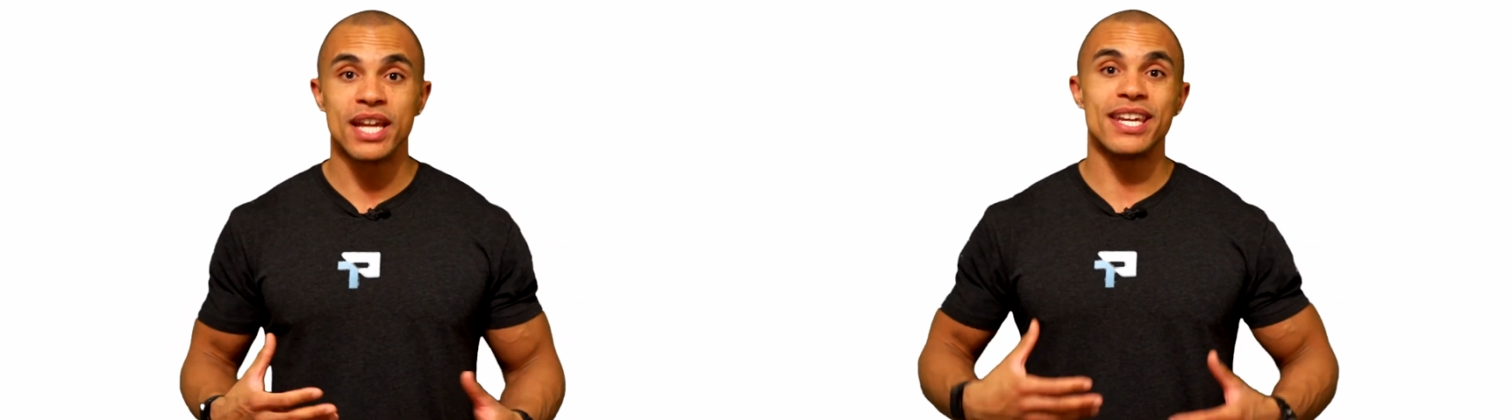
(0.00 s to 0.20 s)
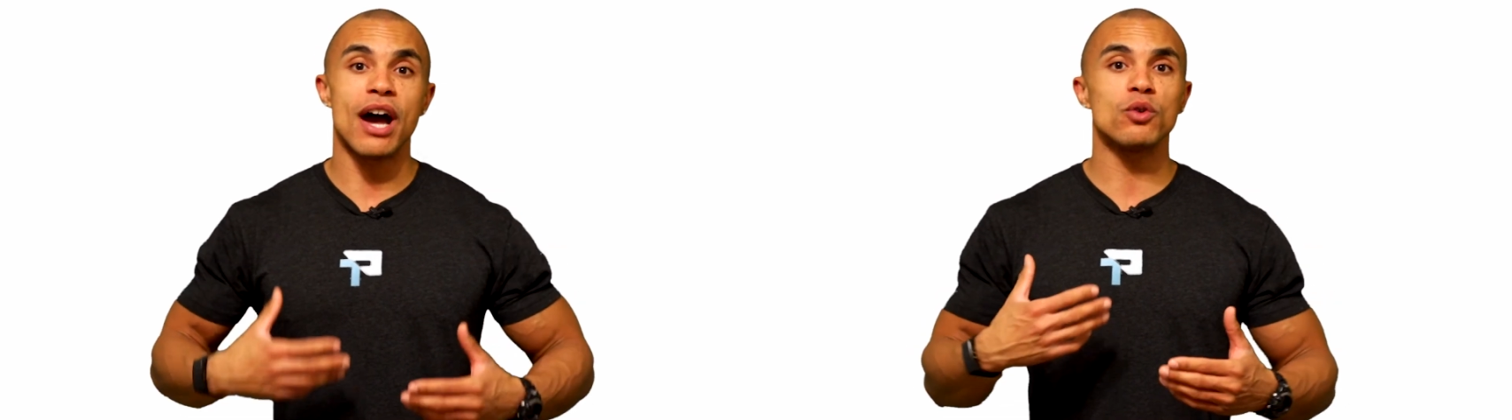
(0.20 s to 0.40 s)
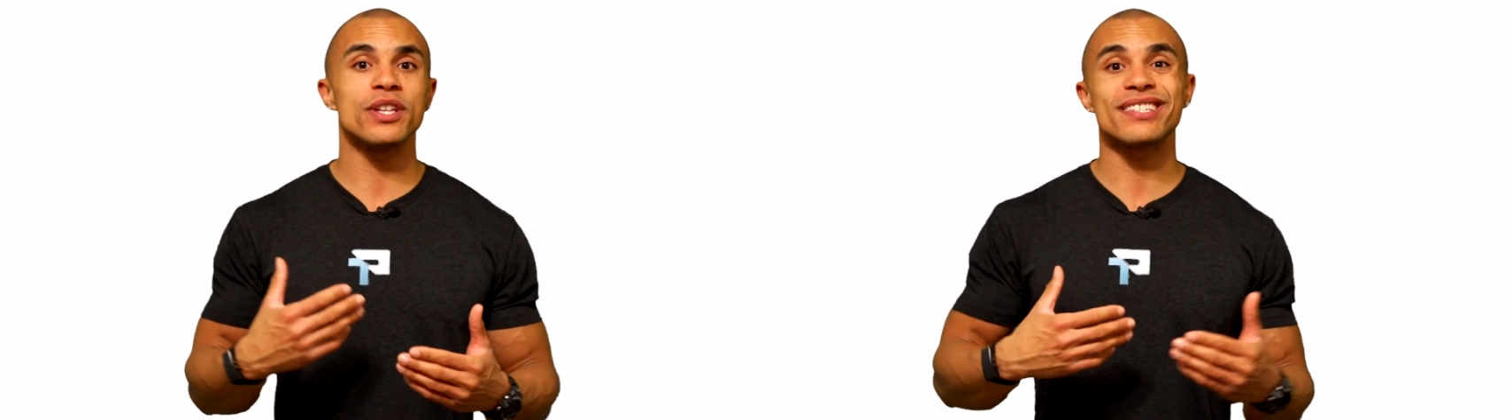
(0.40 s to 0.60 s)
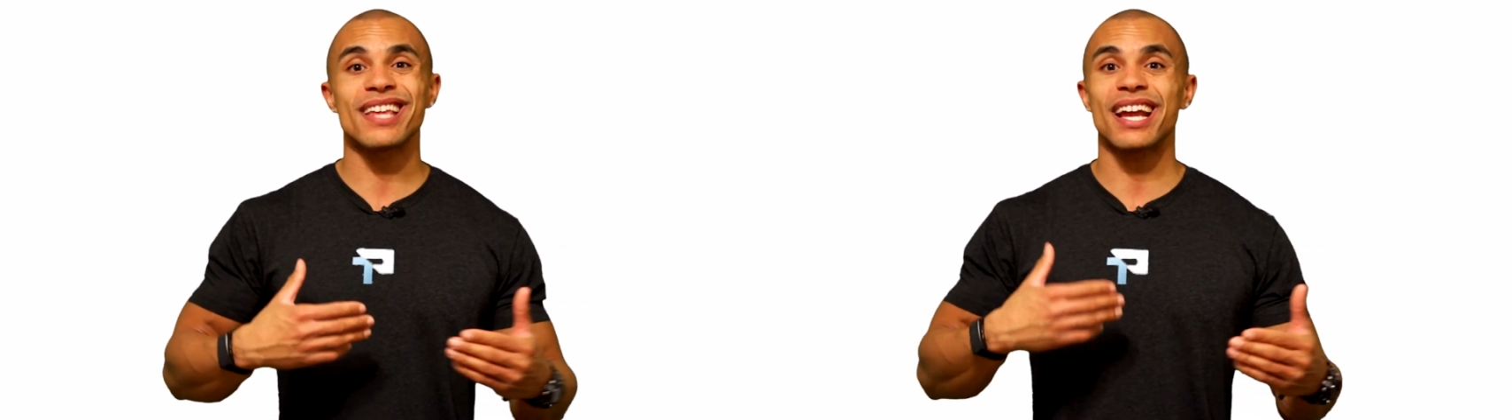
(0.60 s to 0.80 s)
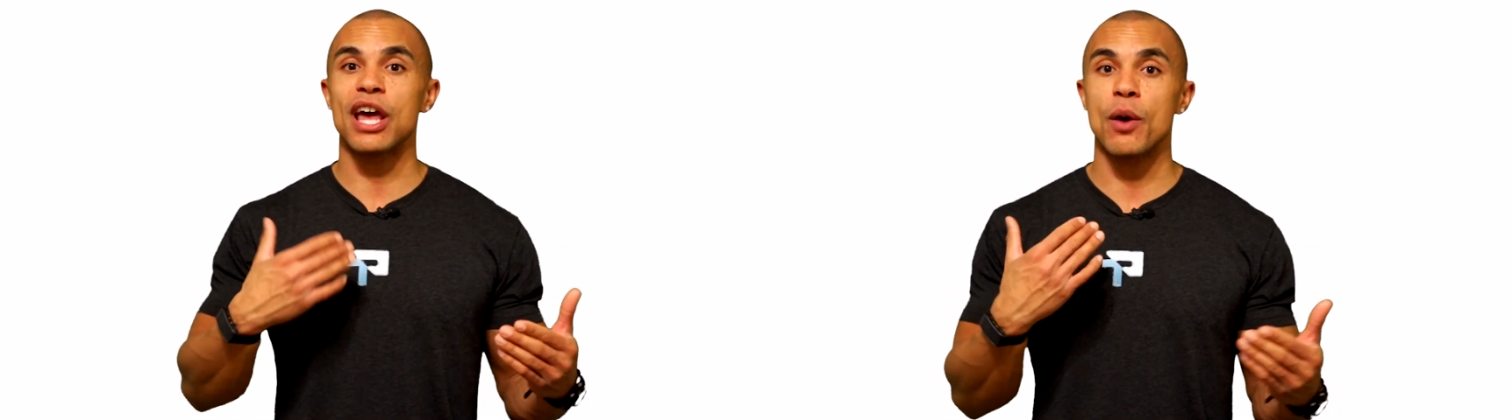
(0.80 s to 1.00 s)
Not only is
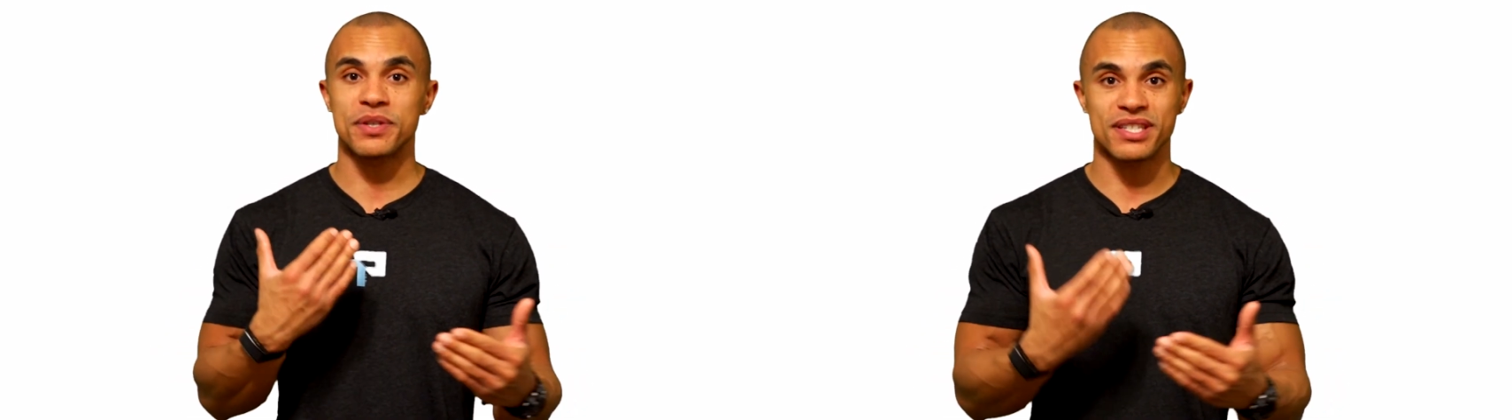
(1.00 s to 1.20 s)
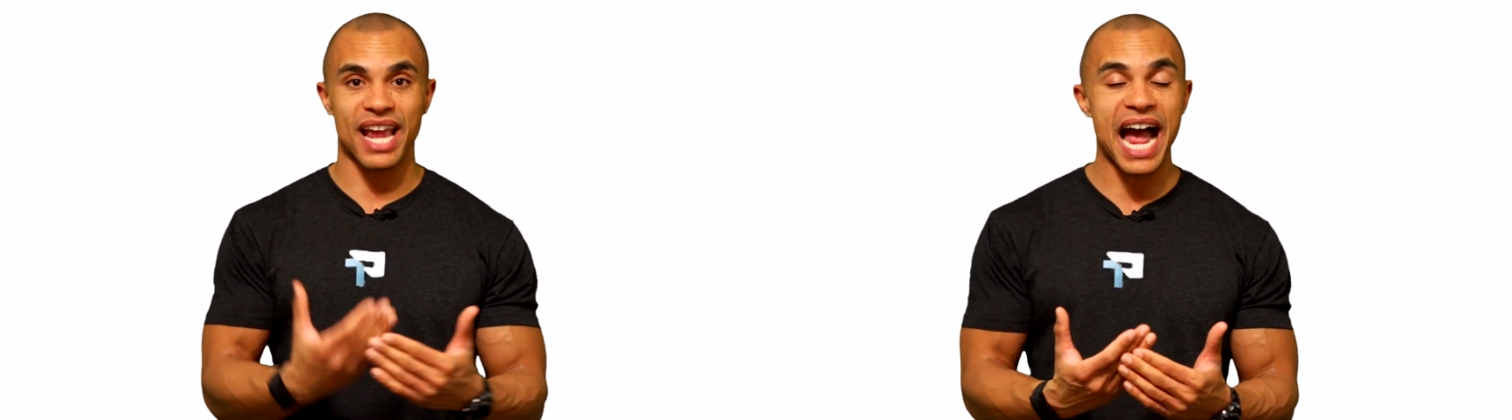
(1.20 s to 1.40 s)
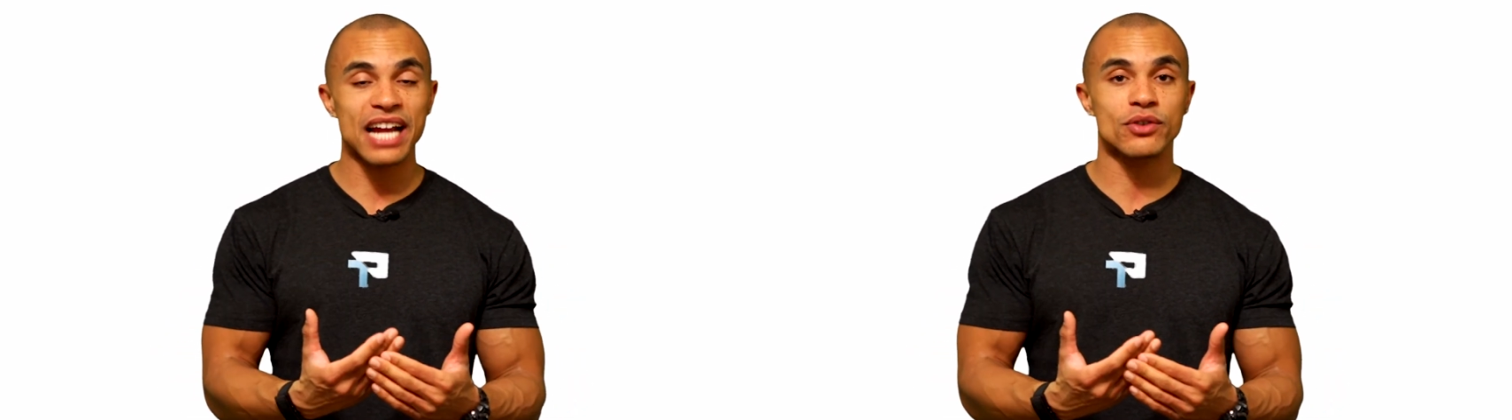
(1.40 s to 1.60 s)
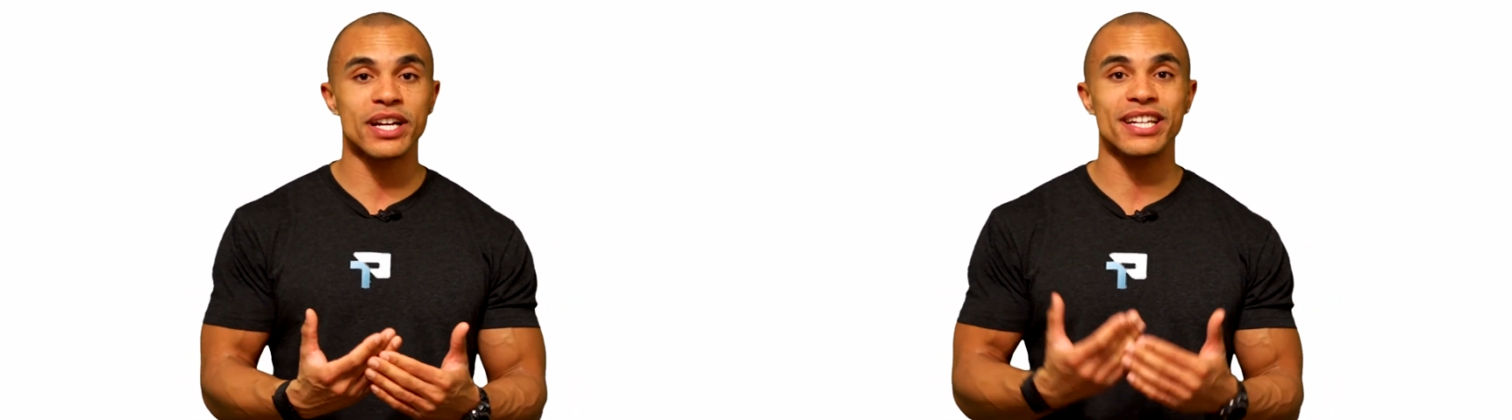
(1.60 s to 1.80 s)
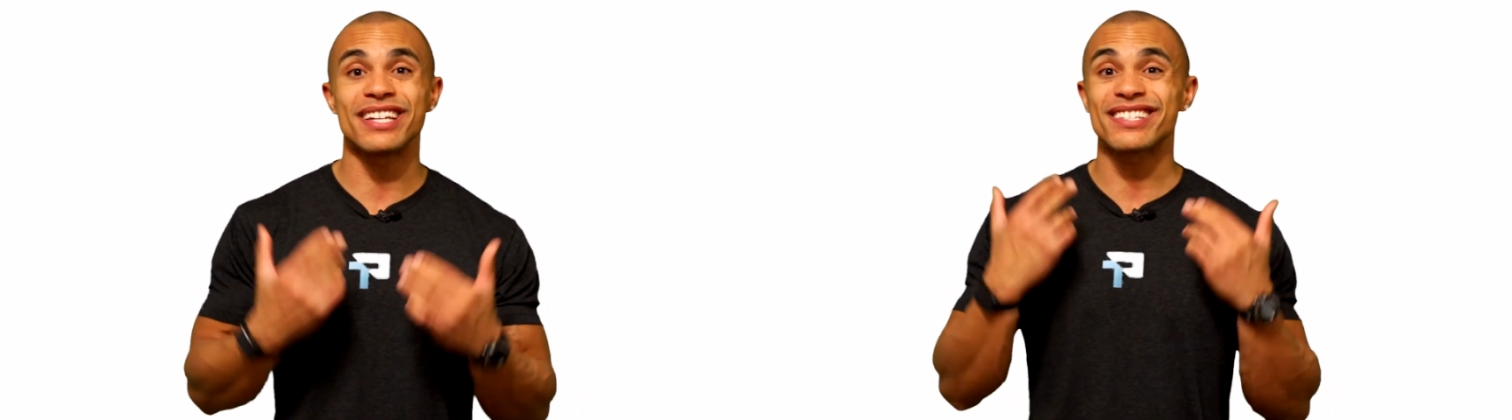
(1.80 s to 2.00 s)
that going to help us stay hydrated,